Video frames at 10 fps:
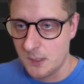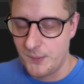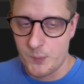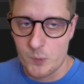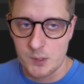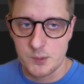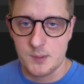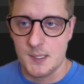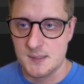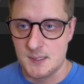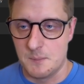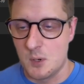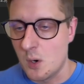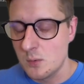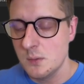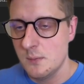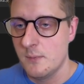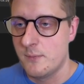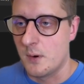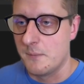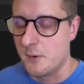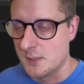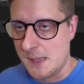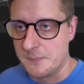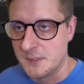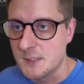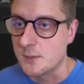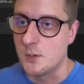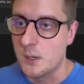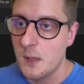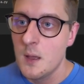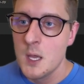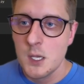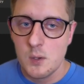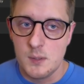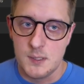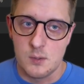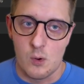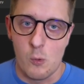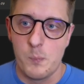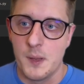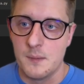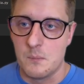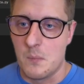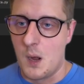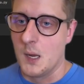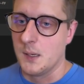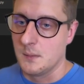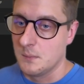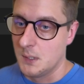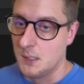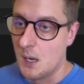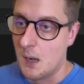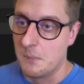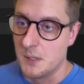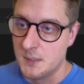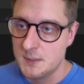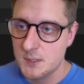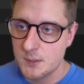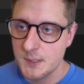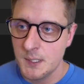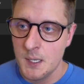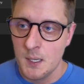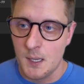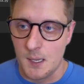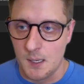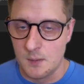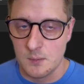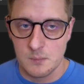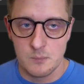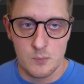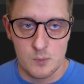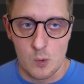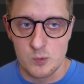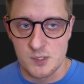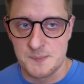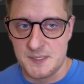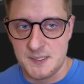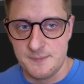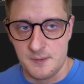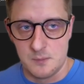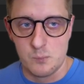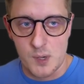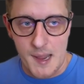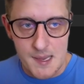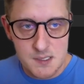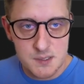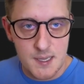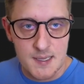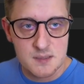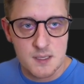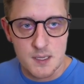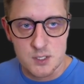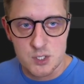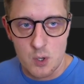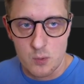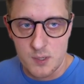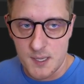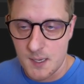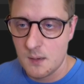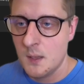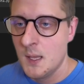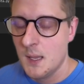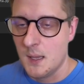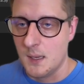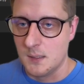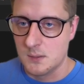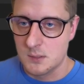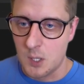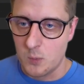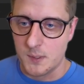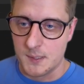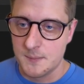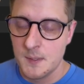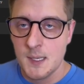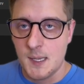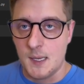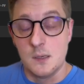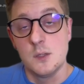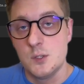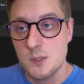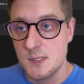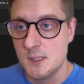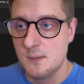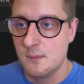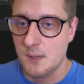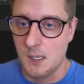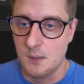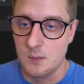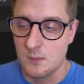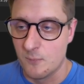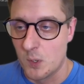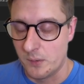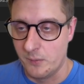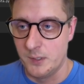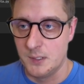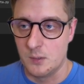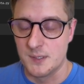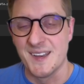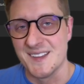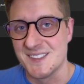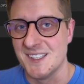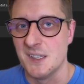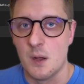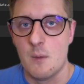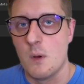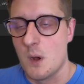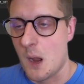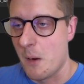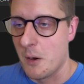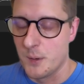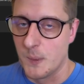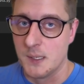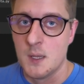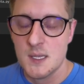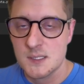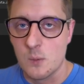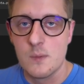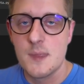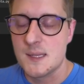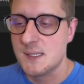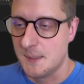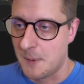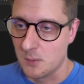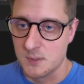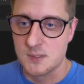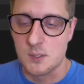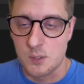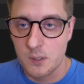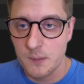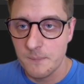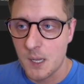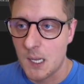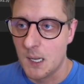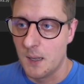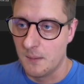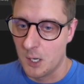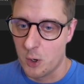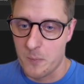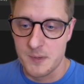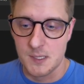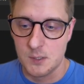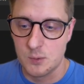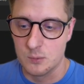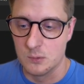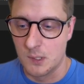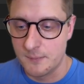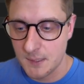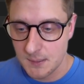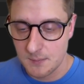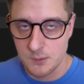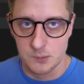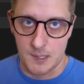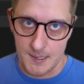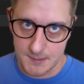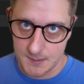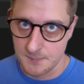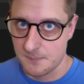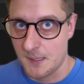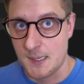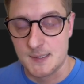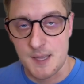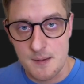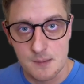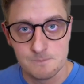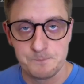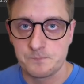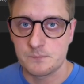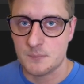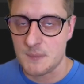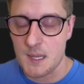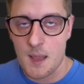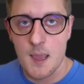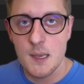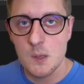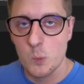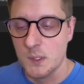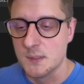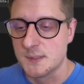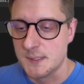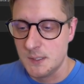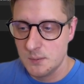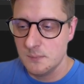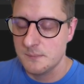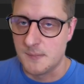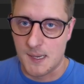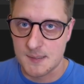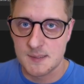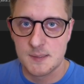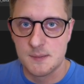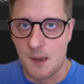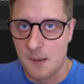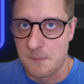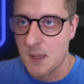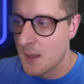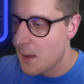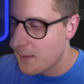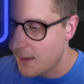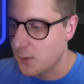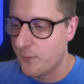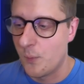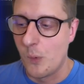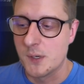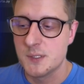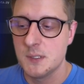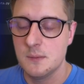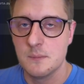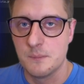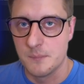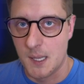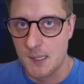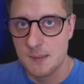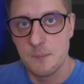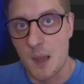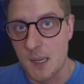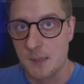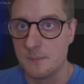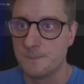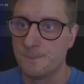if you want to get some code from, for example, this tutorial, you need to open my GitHub history and go to specific branch as I showed here and clone it and use it and work on it or test it however you want. So that's it about this tutorial. I hope that you loved it, you liked it, and etc. And we'll see you next time. Thank you for watching, and bye.